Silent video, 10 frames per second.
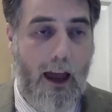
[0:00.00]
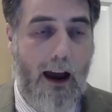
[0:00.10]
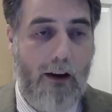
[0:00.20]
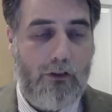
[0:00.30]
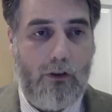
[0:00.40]

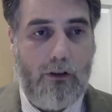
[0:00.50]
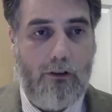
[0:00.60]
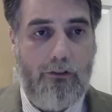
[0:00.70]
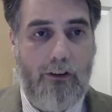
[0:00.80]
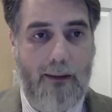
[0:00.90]

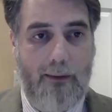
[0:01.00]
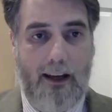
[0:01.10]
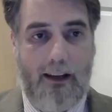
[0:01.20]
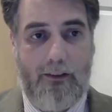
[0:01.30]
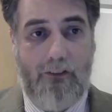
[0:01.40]
Aristotle
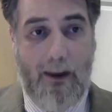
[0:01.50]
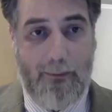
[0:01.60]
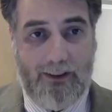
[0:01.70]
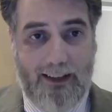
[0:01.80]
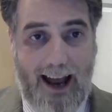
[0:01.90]

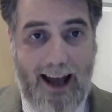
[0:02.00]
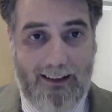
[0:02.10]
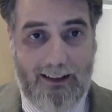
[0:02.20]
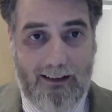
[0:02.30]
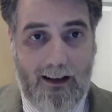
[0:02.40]
famously
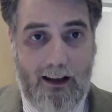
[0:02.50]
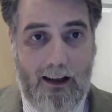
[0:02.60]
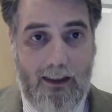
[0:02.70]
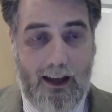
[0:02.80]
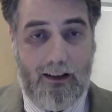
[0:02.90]
added
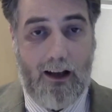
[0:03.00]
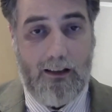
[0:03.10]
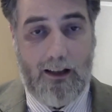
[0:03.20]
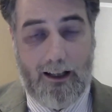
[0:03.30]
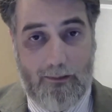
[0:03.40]
that,
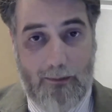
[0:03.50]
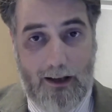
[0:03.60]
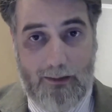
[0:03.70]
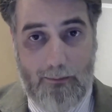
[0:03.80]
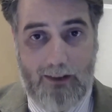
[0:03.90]
unlike
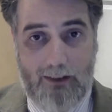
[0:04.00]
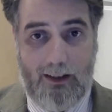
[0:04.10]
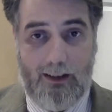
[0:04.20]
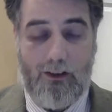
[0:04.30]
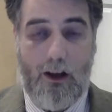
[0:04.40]

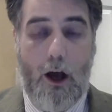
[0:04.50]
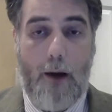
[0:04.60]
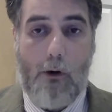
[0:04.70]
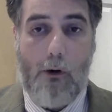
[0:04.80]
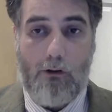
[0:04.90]
mathematics,
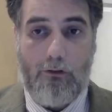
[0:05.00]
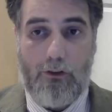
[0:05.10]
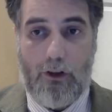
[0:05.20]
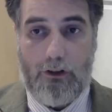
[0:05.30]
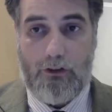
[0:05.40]
moral
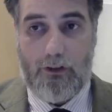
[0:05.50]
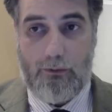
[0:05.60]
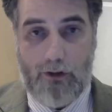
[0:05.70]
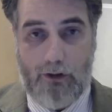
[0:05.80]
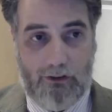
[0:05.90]
philosophy
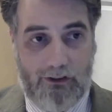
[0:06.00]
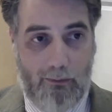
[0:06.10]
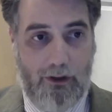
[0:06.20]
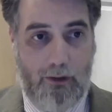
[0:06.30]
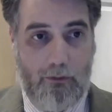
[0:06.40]
was not
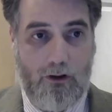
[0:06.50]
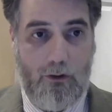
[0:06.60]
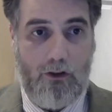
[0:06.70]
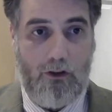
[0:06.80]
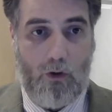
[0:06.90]
something which could
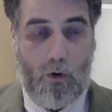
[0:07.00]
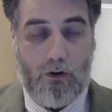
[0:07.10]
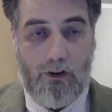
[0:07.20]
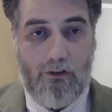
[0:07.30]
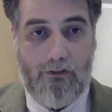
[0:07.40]
be
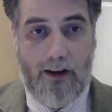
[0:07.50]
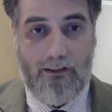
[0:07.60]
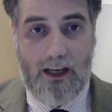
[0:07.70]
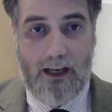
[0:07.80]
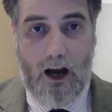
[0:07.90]
taught to the
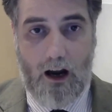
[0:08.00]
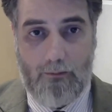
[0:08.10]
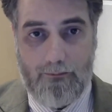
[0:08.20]
very young.